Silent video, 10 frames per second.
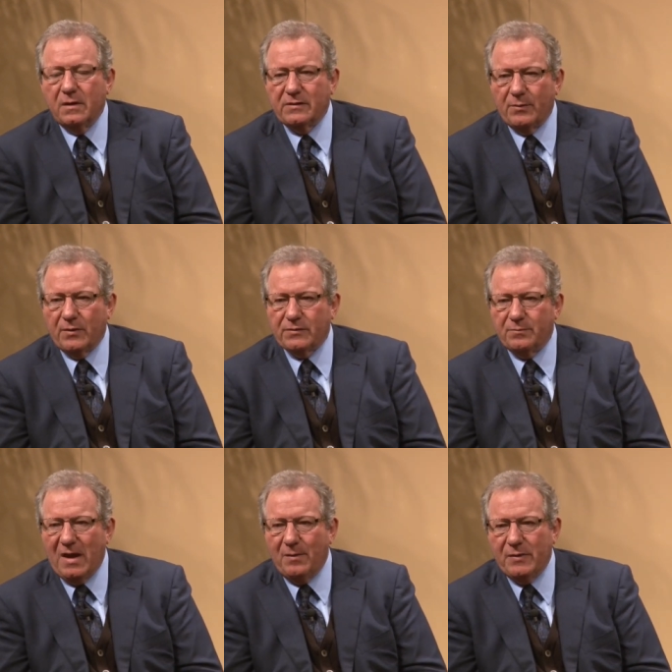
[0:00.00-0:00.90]
Is that because
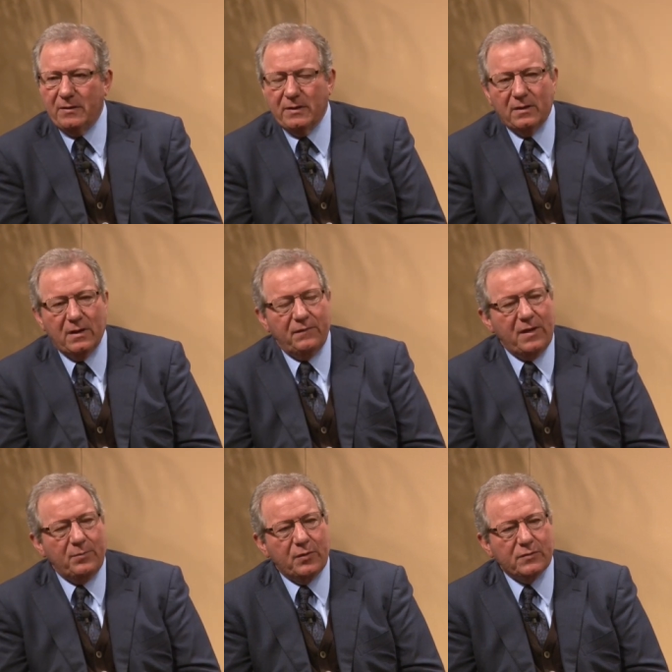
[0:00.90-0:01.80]
of my ability to love
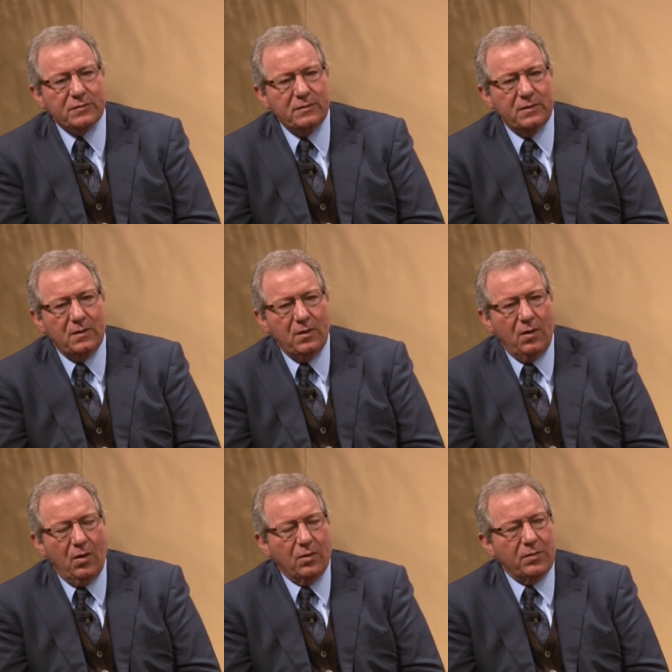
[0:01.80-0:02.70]
that person?
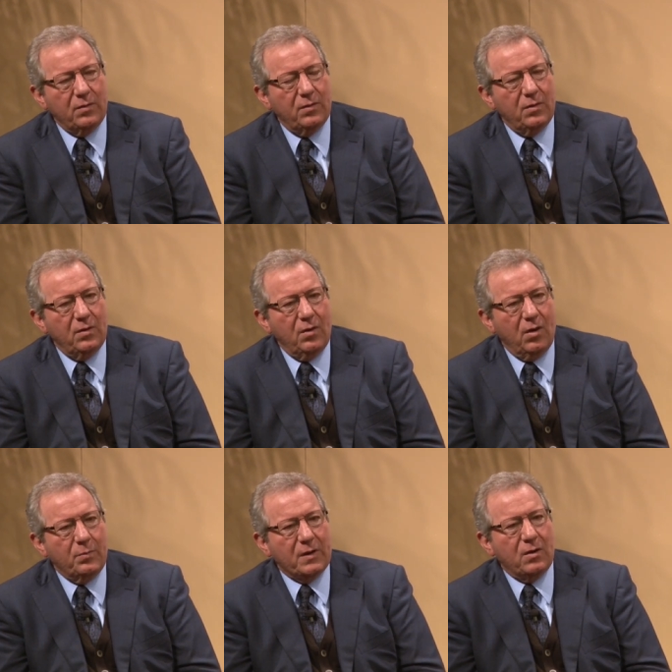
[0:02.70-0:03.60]
Or, the,
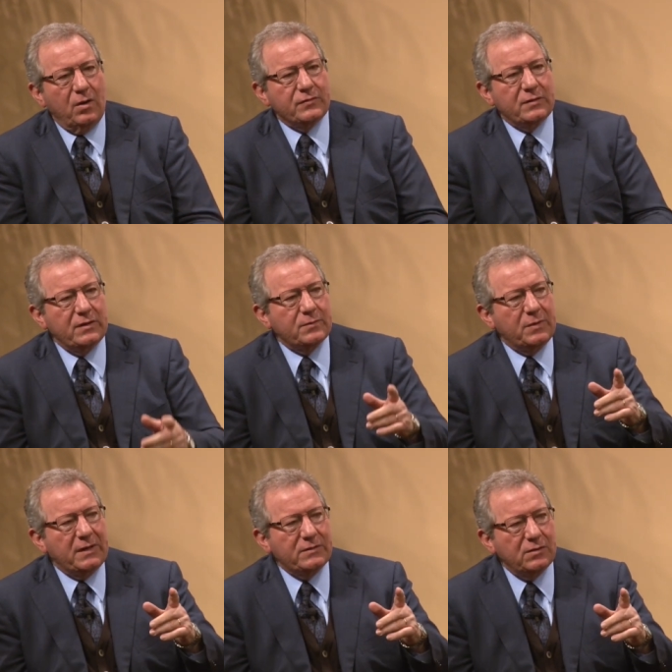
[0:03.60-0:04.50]
or because, look,
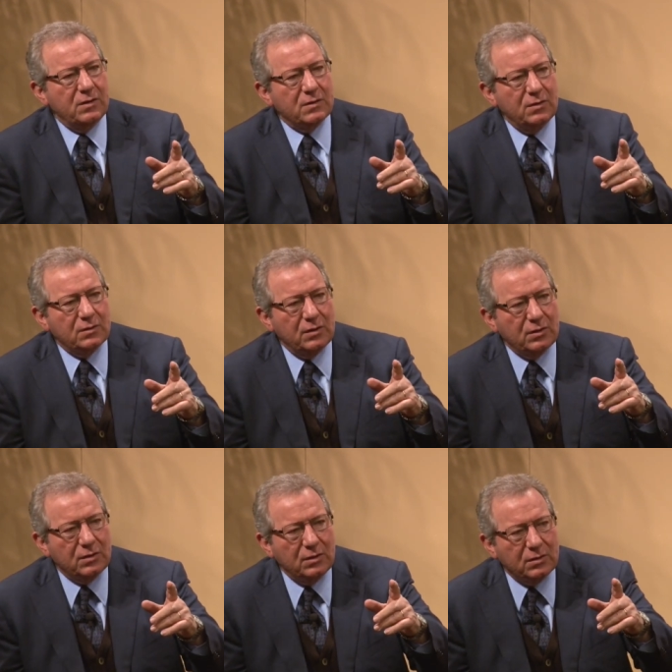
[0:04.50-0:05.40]
please, look, look,
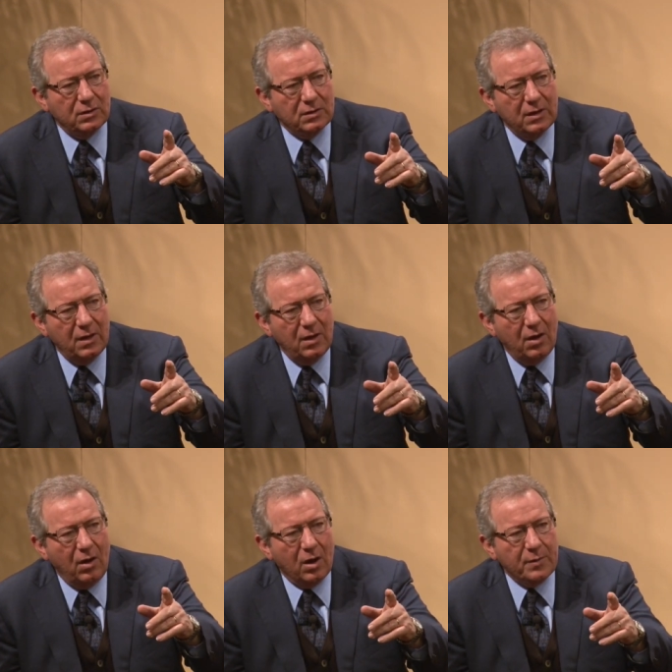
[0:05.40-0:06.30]
look, look, look, look
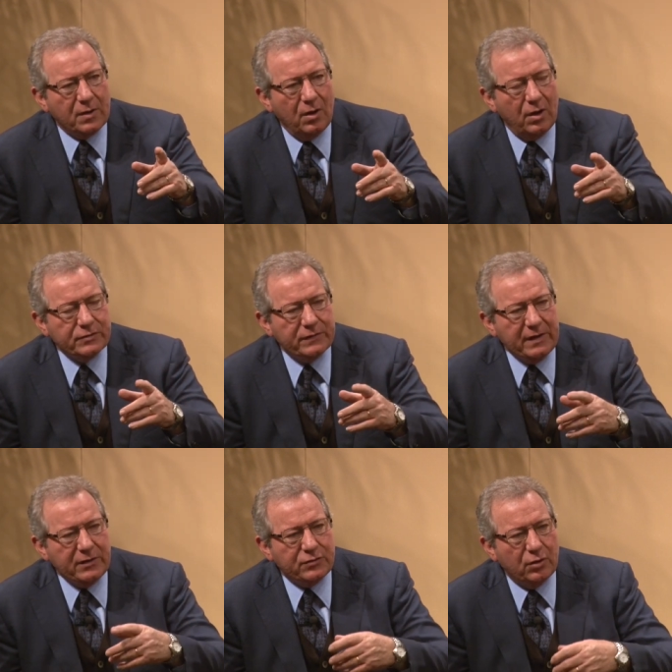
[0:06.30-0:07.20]
are because of
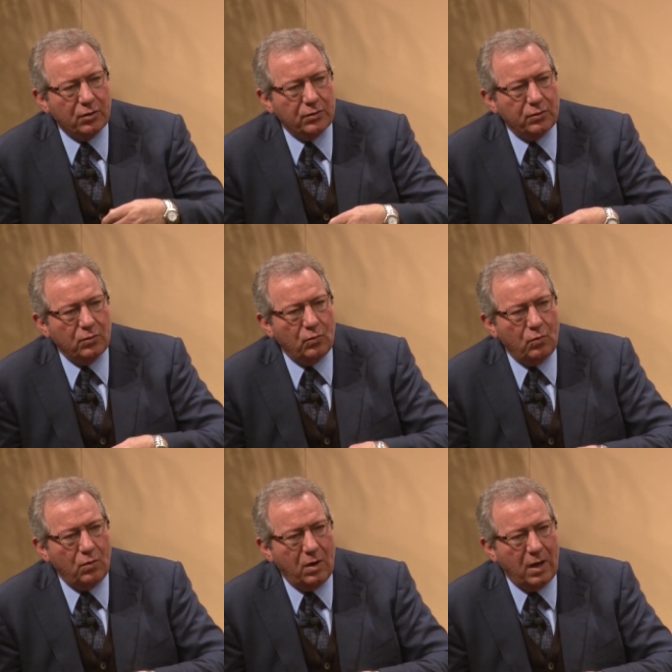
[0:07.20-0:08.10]
the eternal
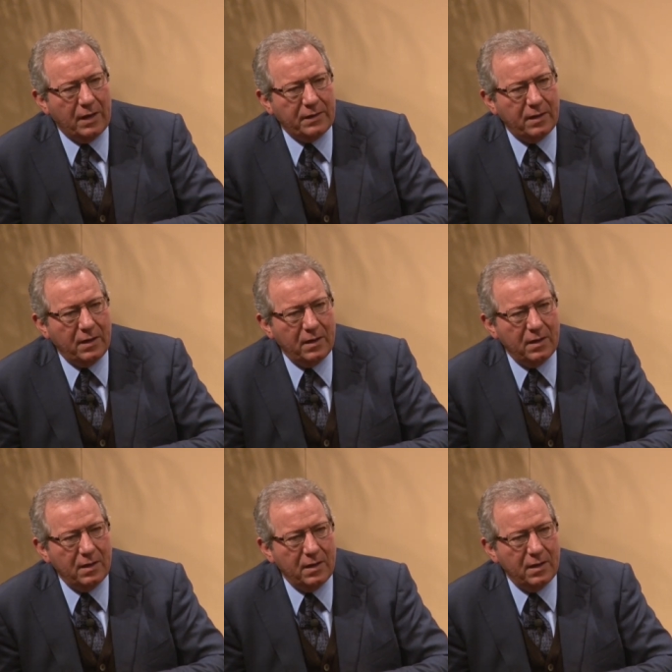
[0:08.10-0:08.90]
one